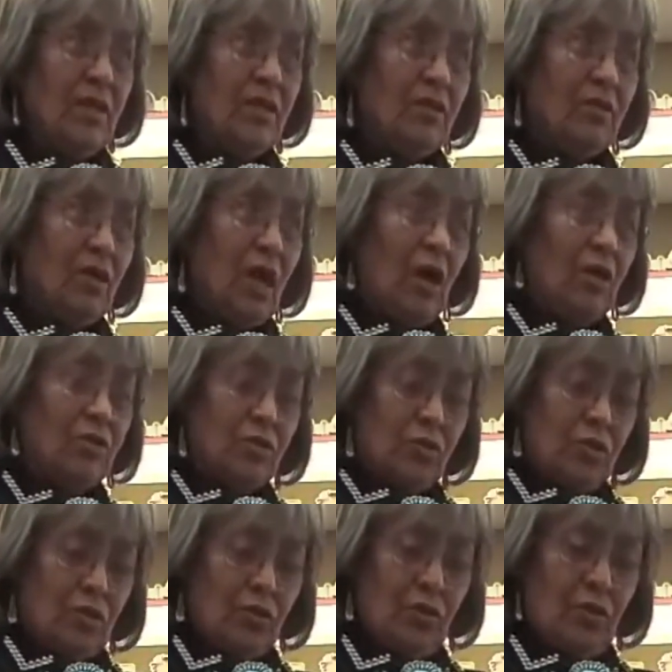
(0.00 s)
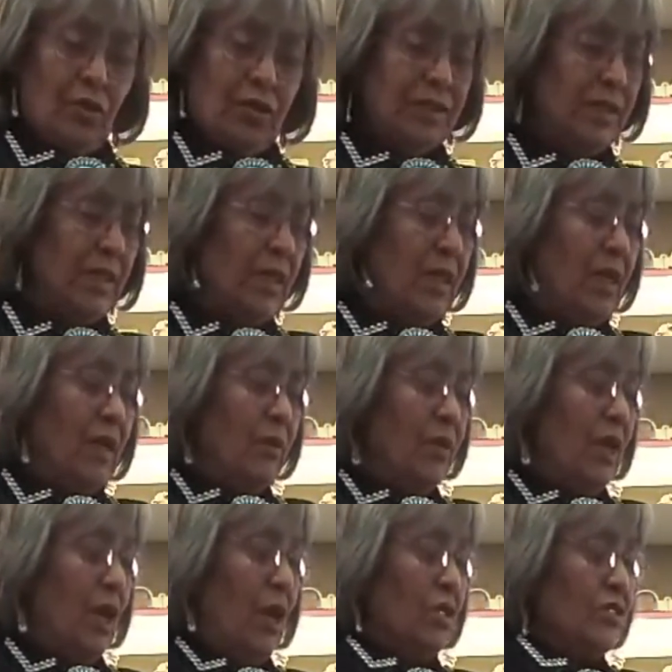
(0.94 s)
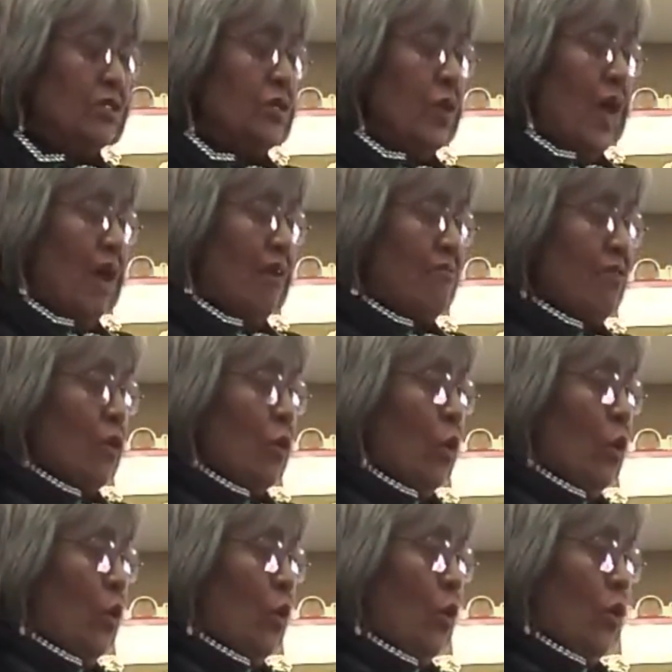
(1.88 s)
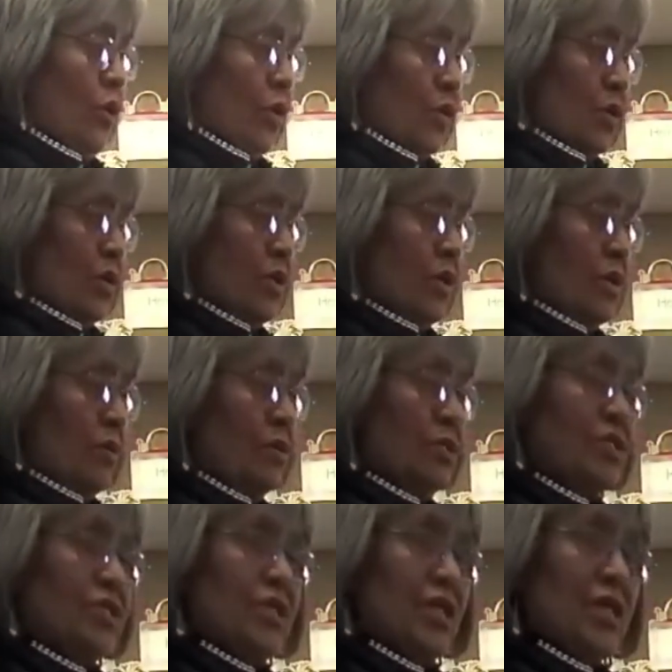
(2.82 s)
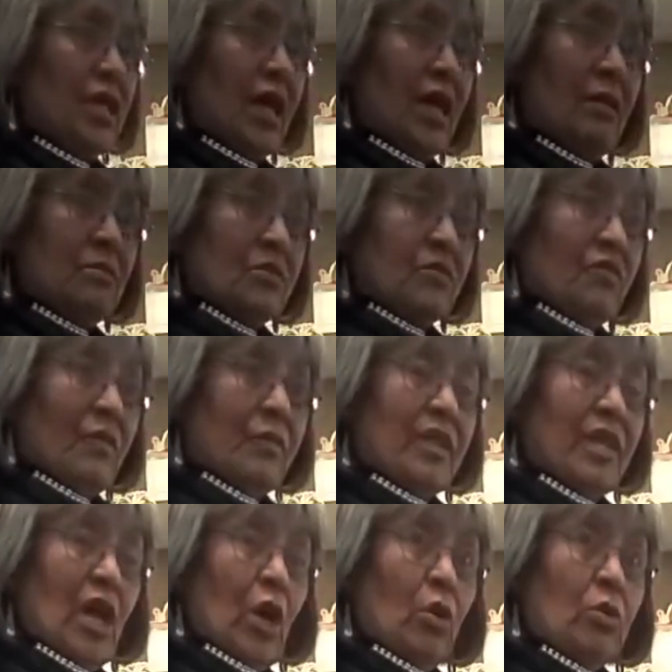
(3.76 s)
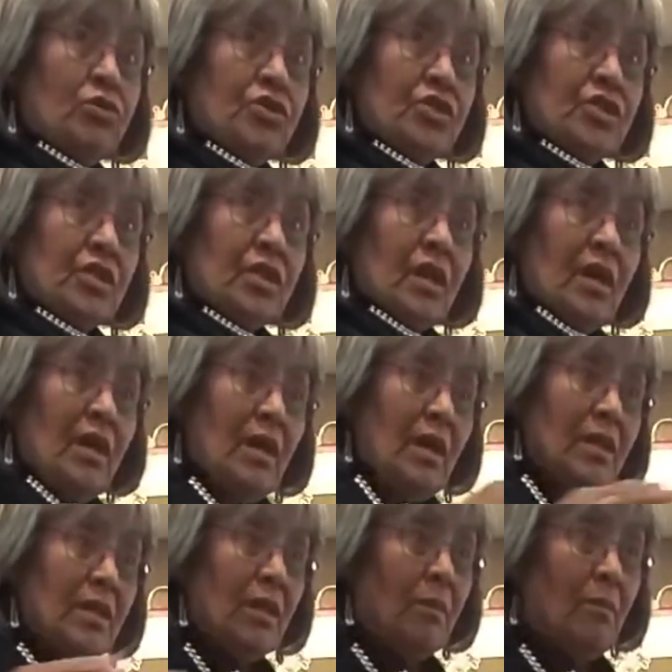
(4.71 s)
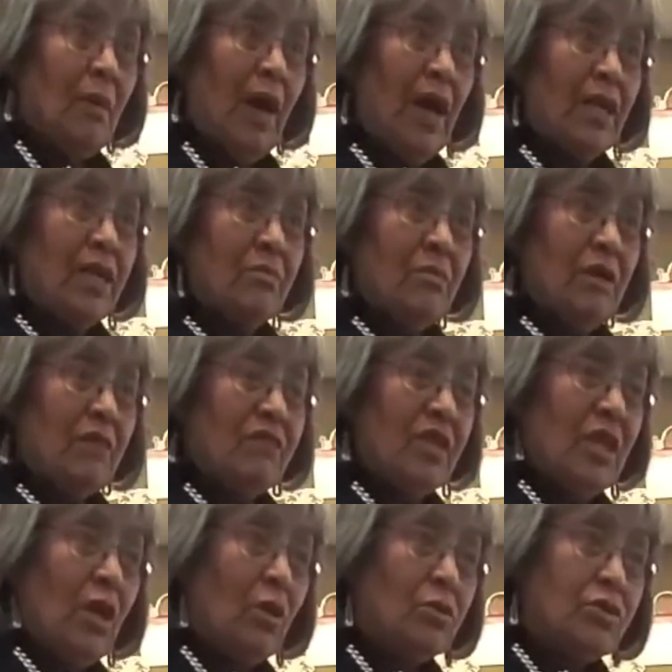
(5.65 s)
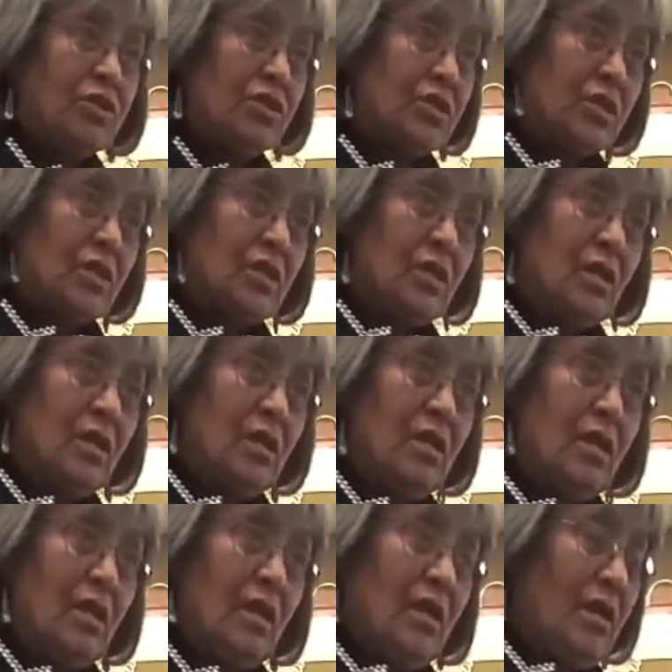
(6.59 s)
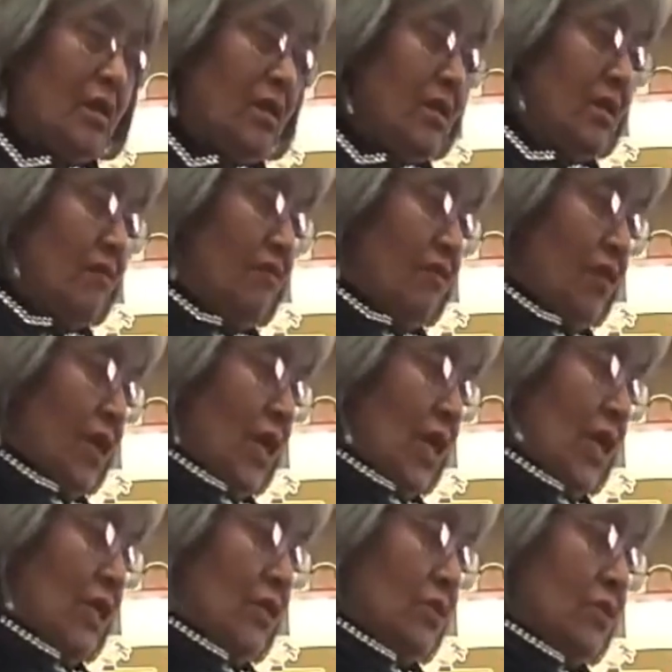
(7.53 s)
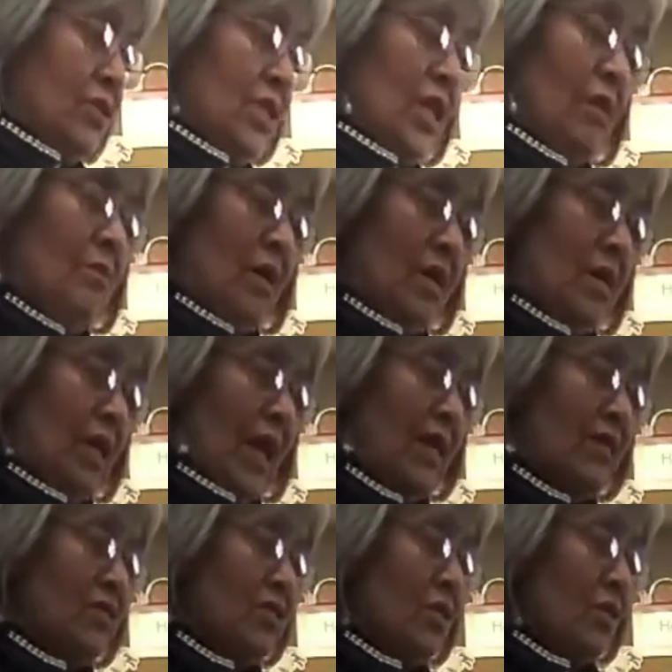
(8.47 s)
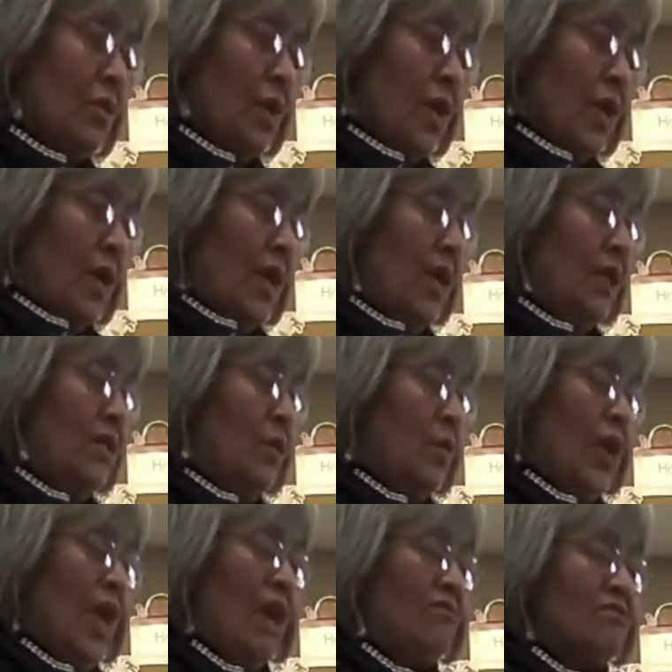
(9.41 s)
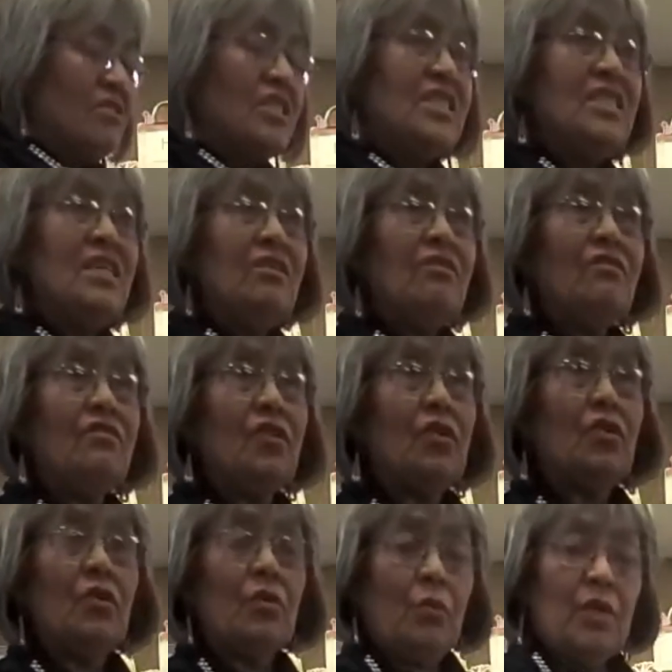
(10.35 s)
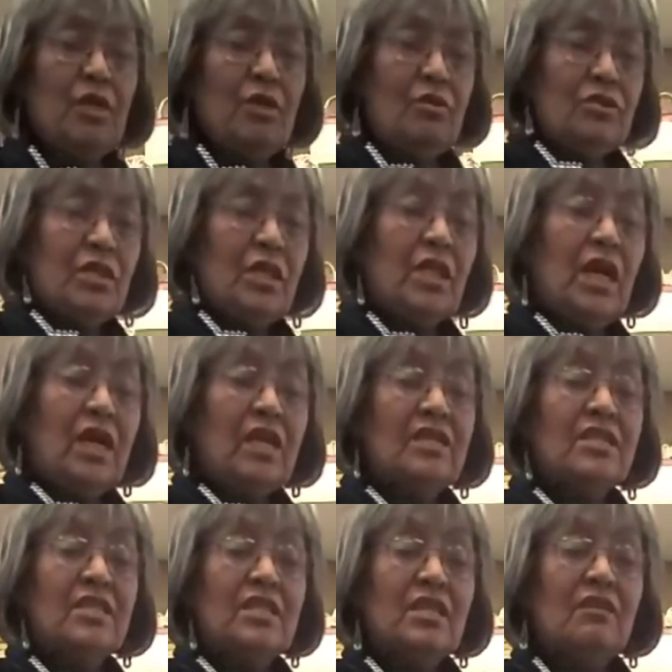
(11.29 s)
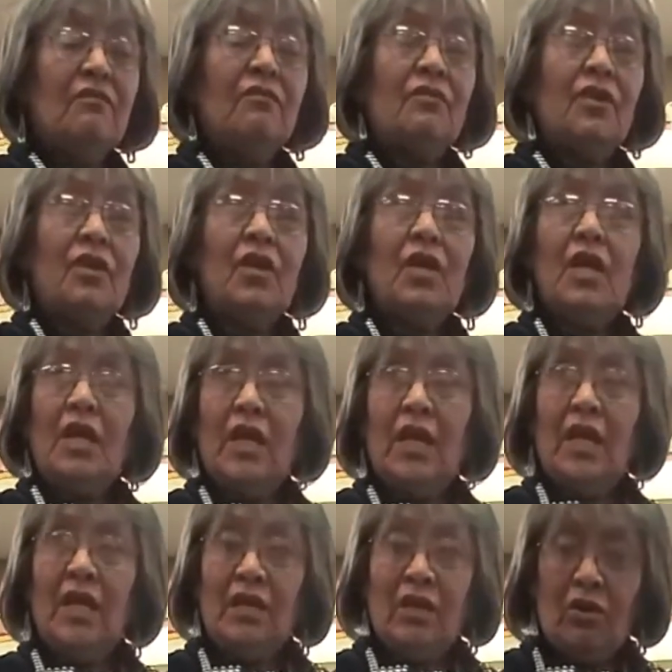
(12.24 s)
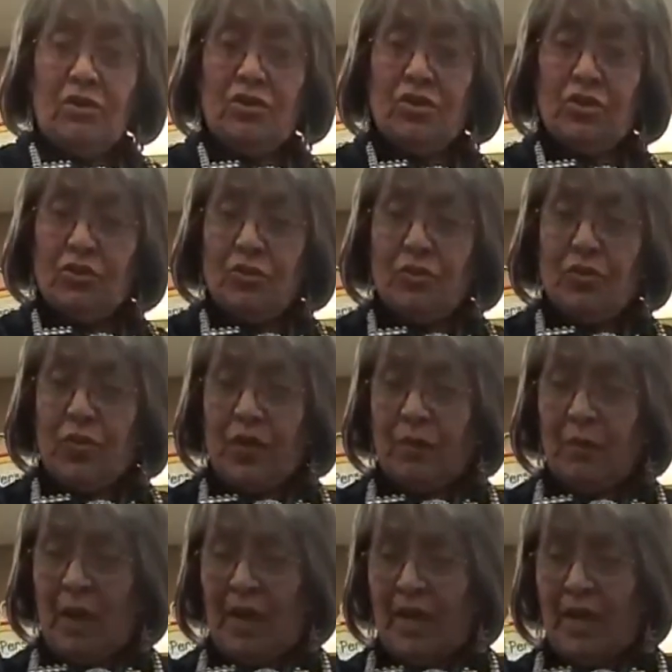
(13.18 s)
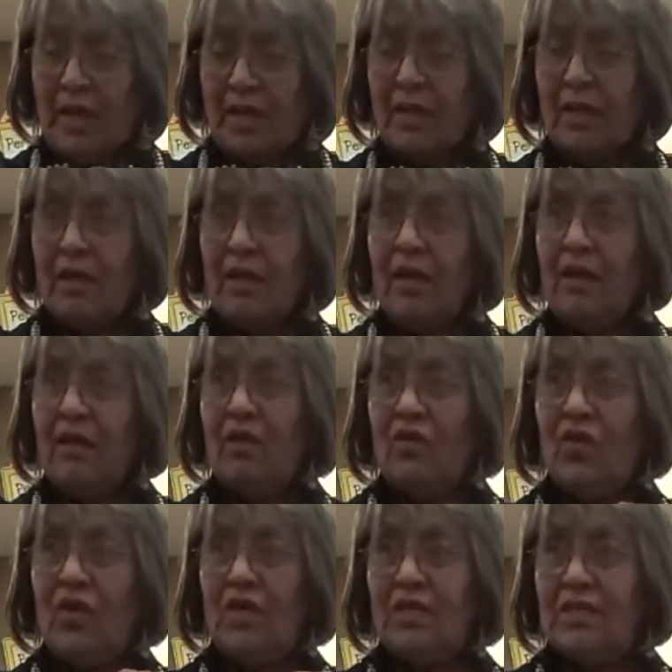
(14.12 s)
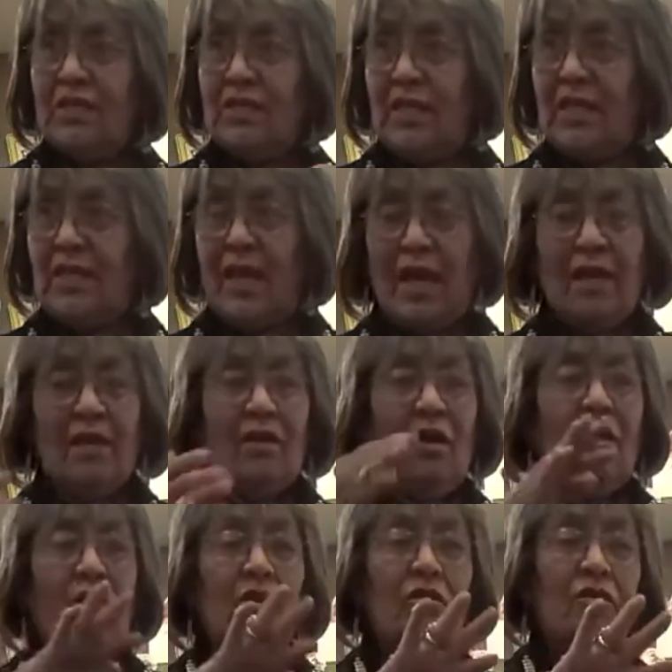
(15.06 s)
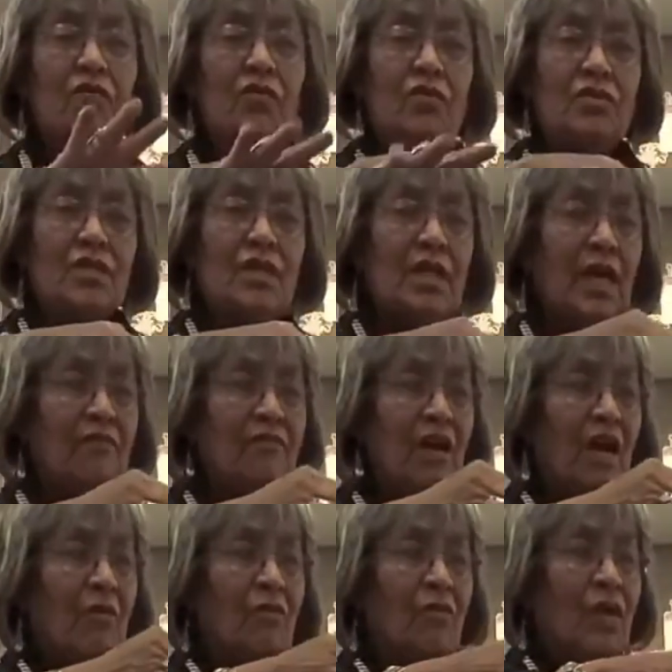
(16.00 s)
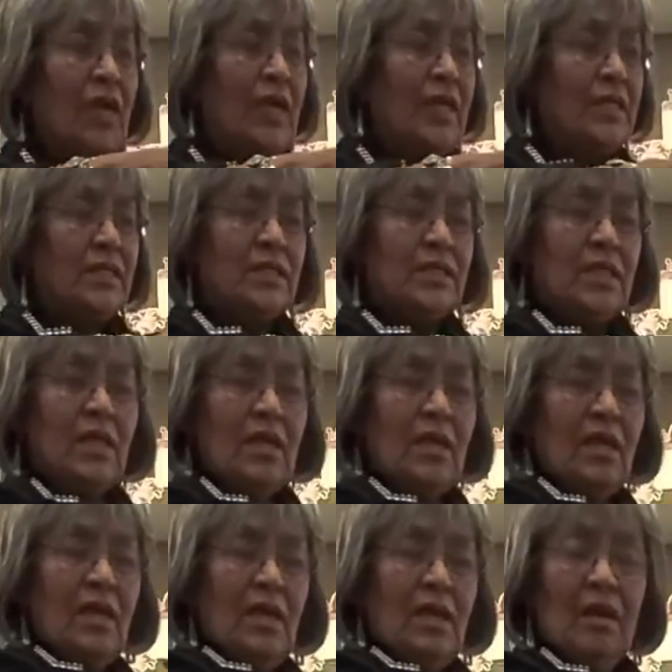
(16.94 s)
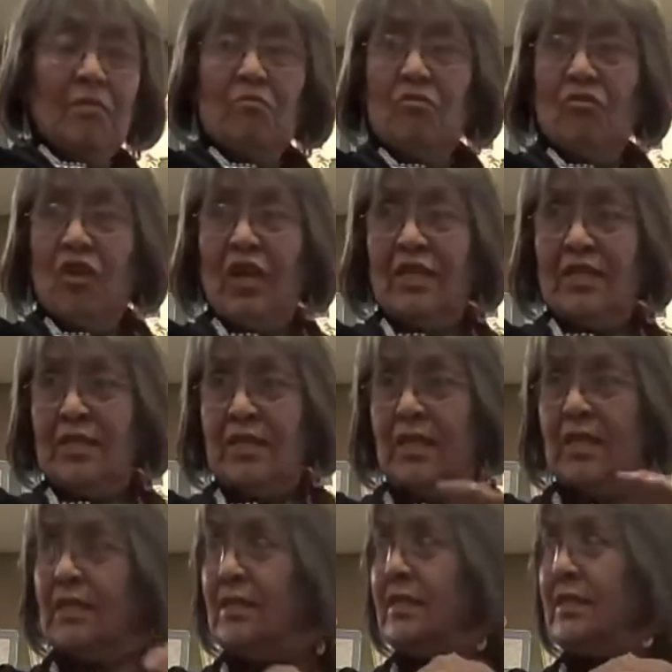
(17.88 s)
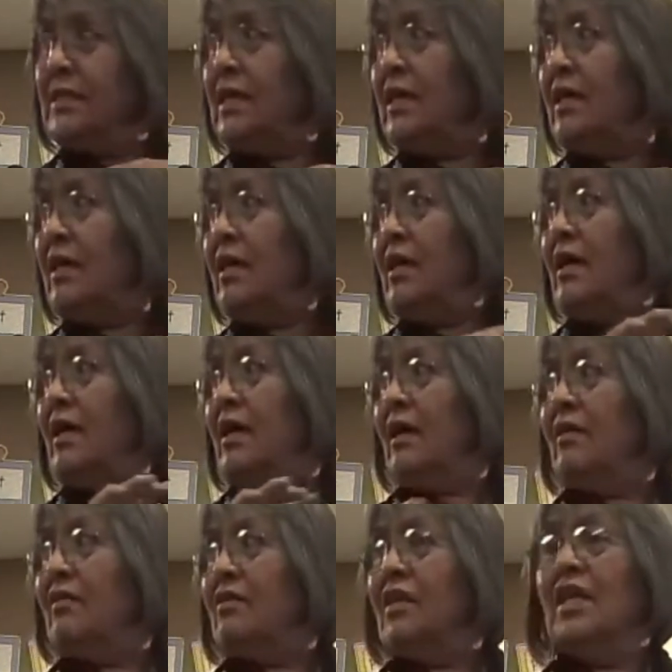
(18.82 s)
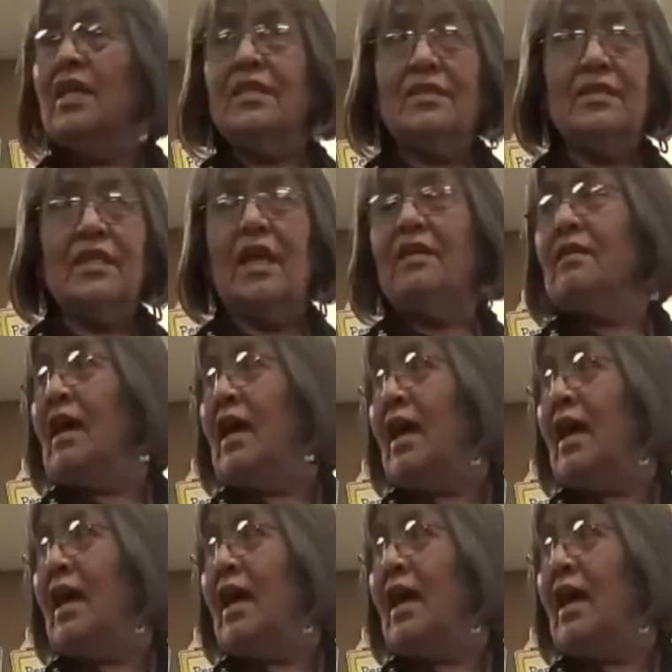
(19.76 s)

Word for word: They're called turquoise. We also have coral, which it comes from the ocean, yes. the bottom of the ocean. I know. Different yeah, colors know. come in that. So, and then we have silver. We use a lot of silver in our jewelry making. You can see that all over. See, I've got rings and bracelets and things like